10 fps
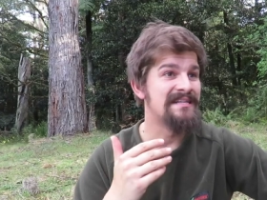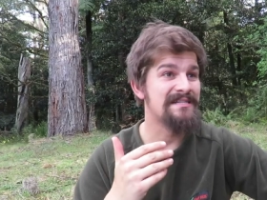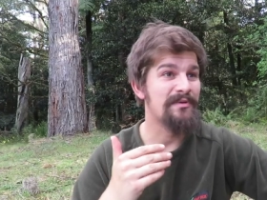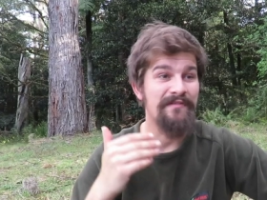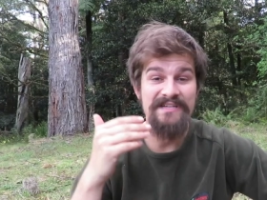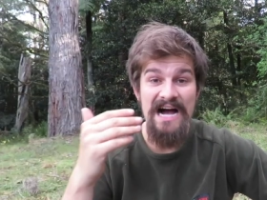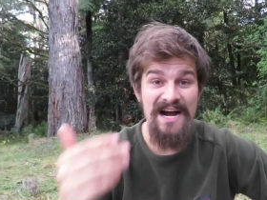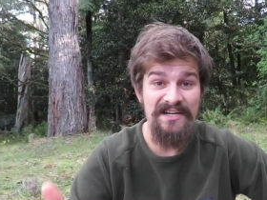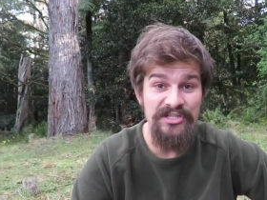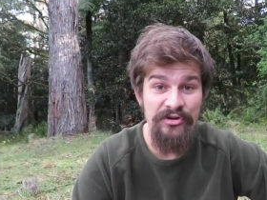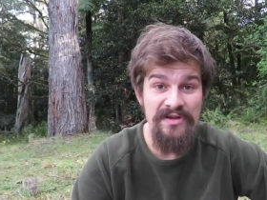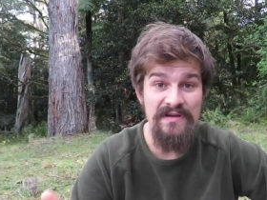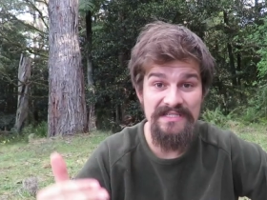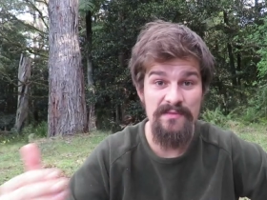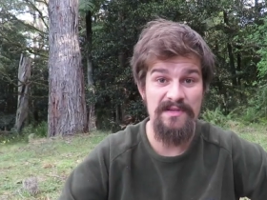discipline of target
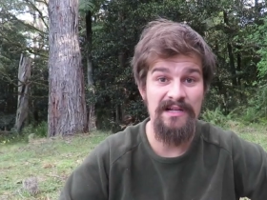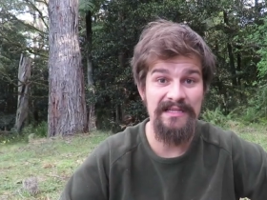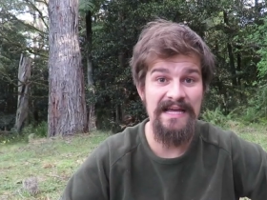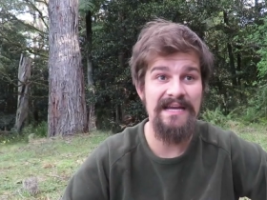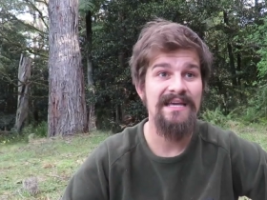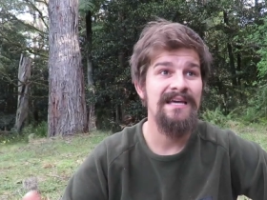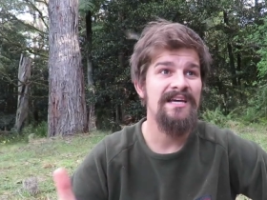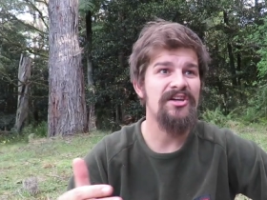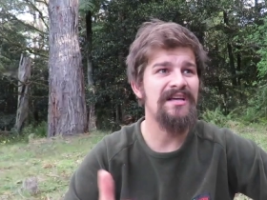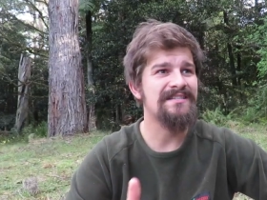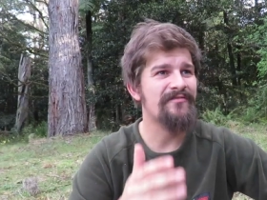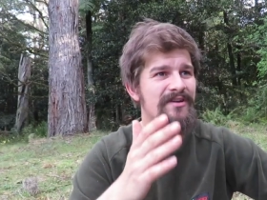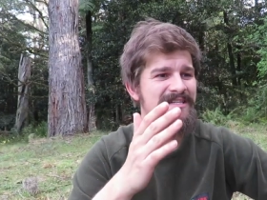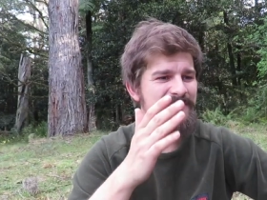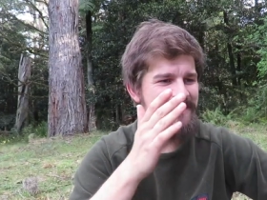shooting or something like that, you can get some
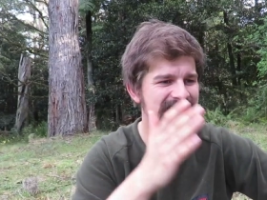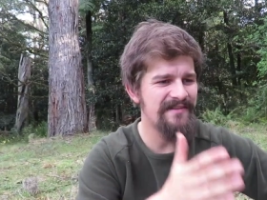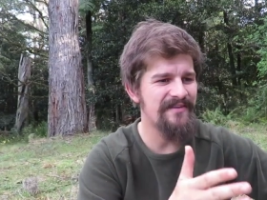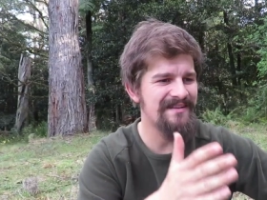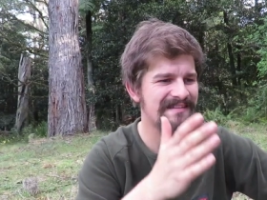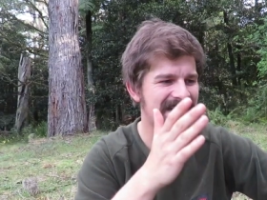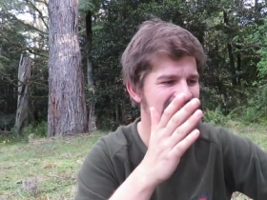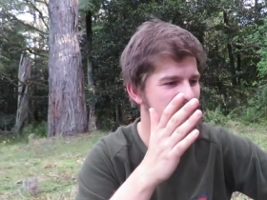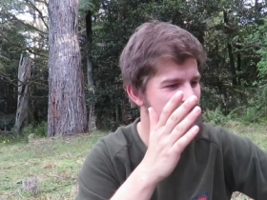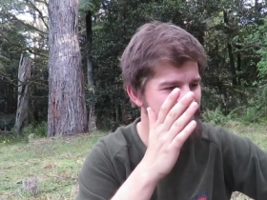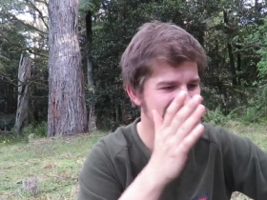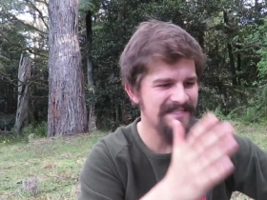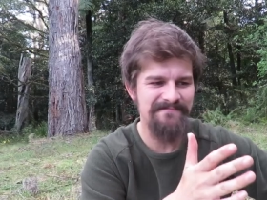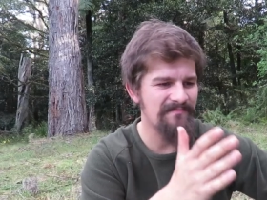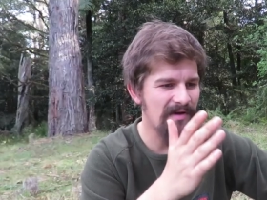very specific techniques which
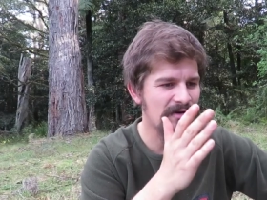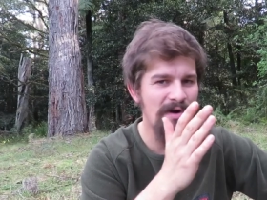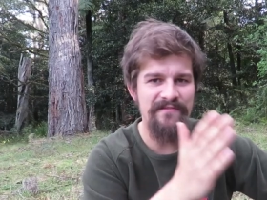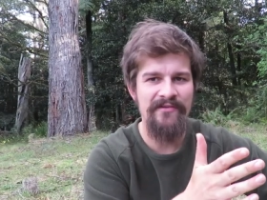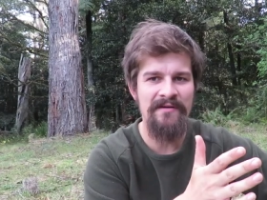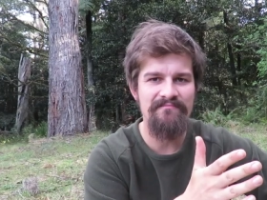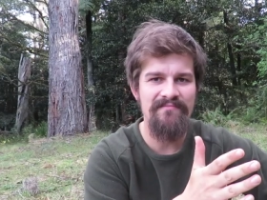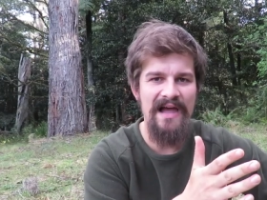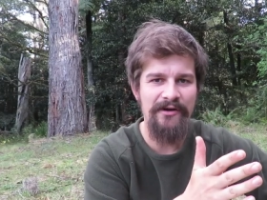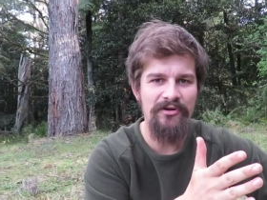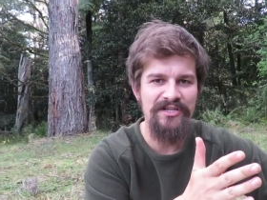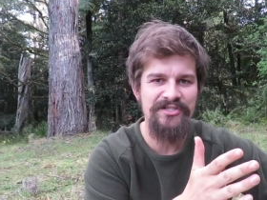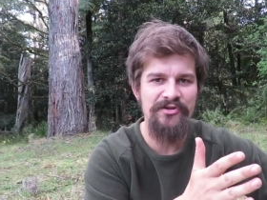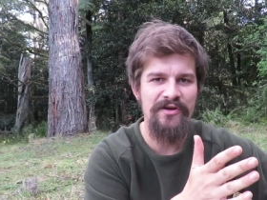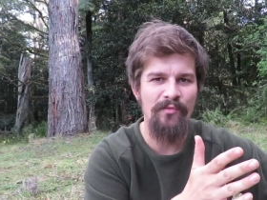yes, are great for accurately
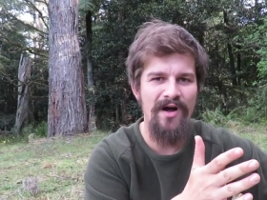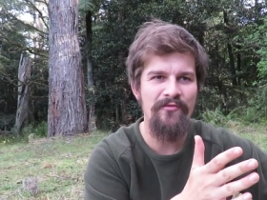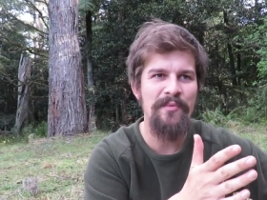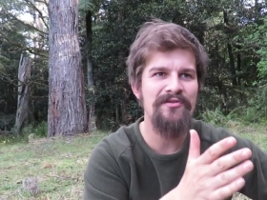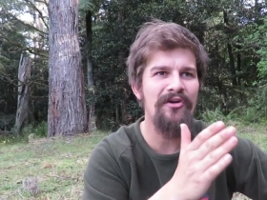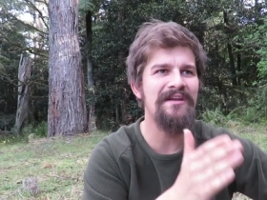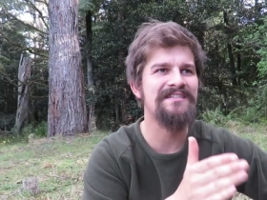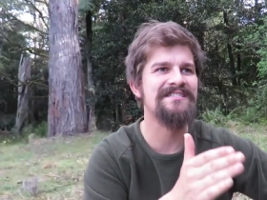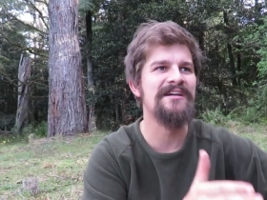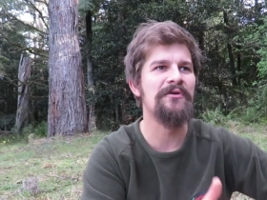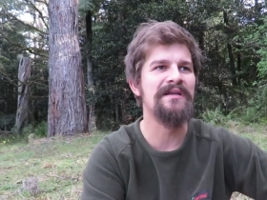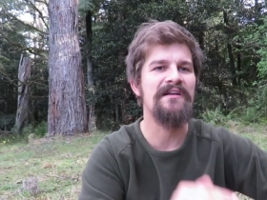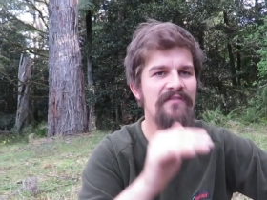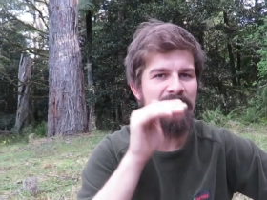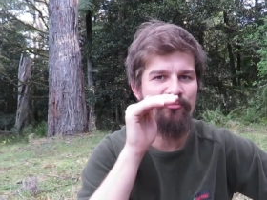shooting a rifle but not necessarily
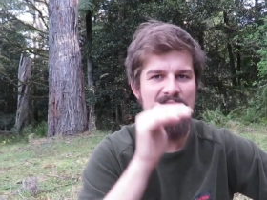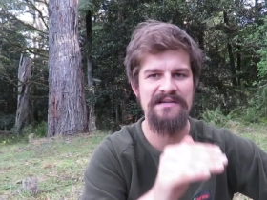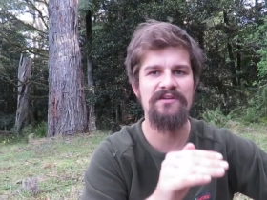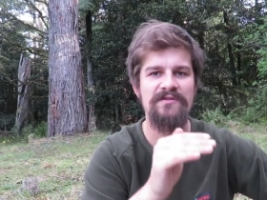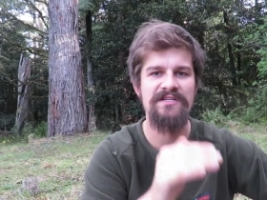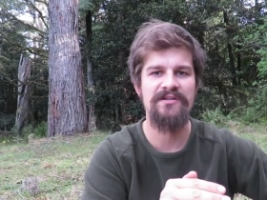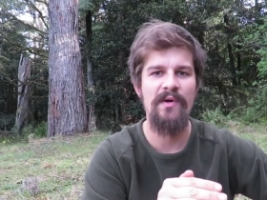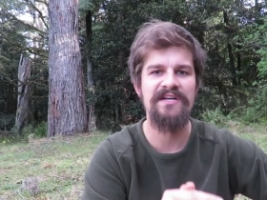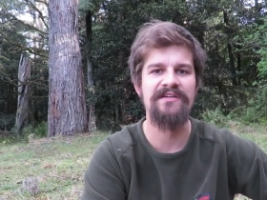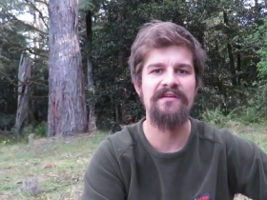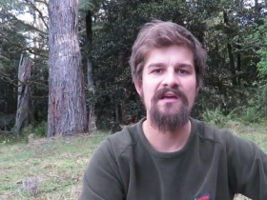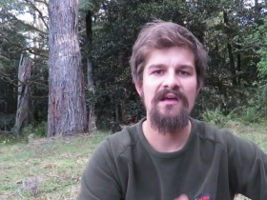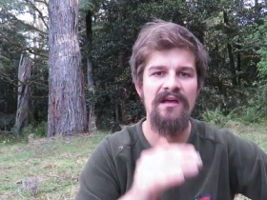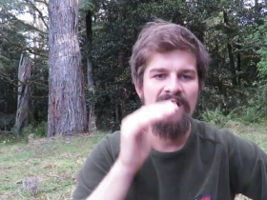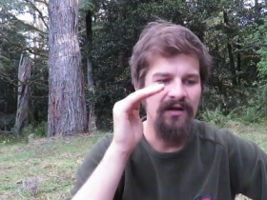in a very practical situation
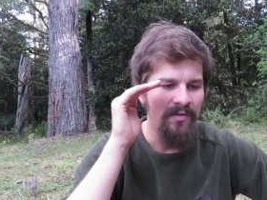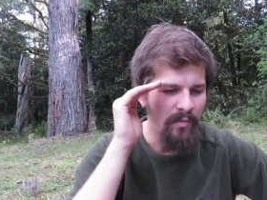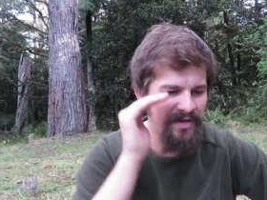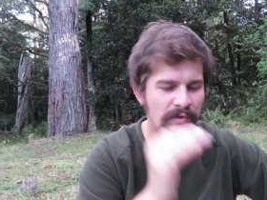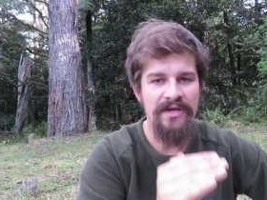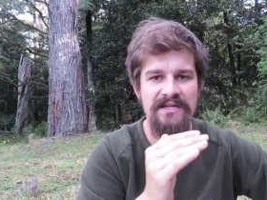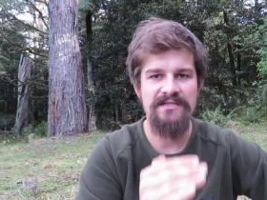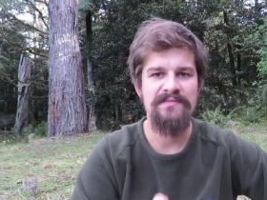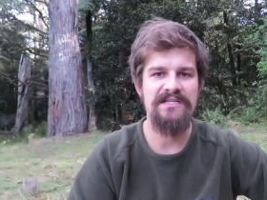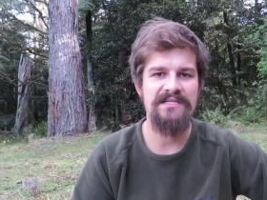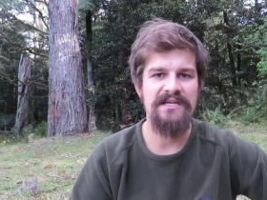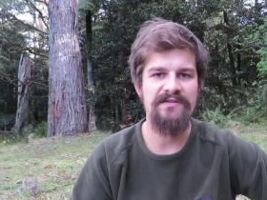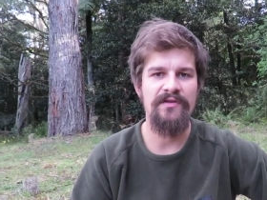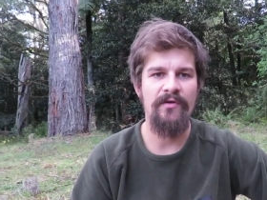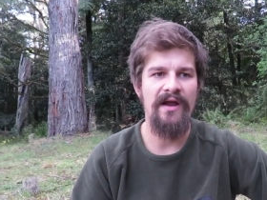when you want to get some
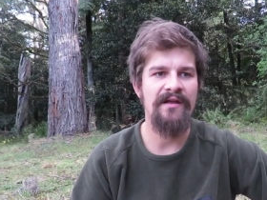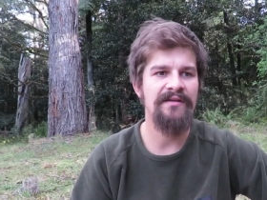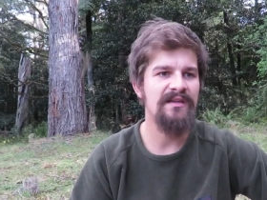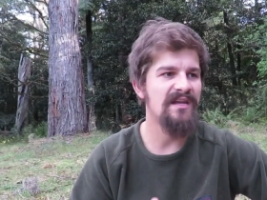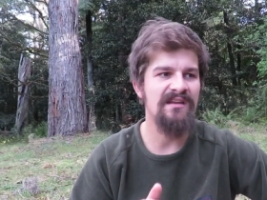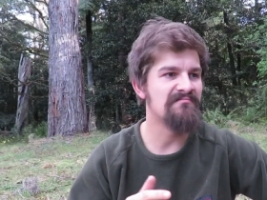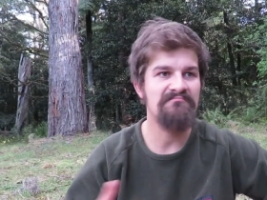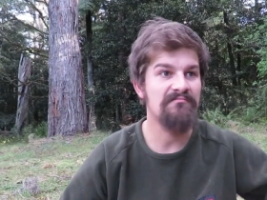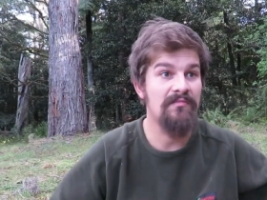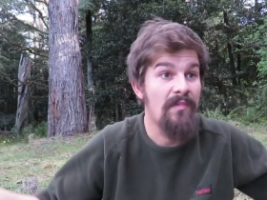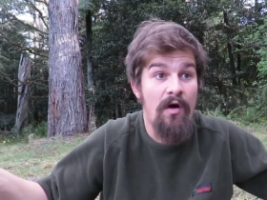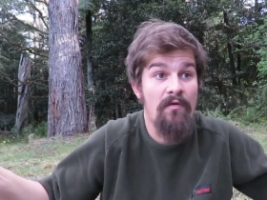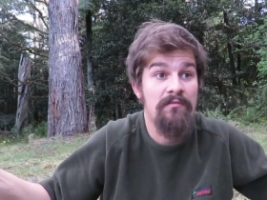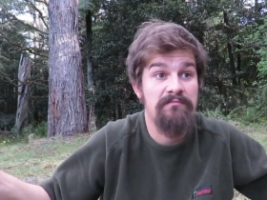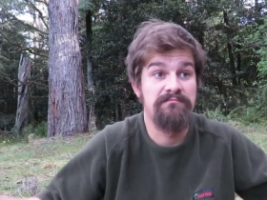success on the ground in a
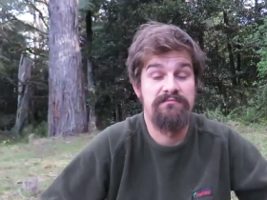whole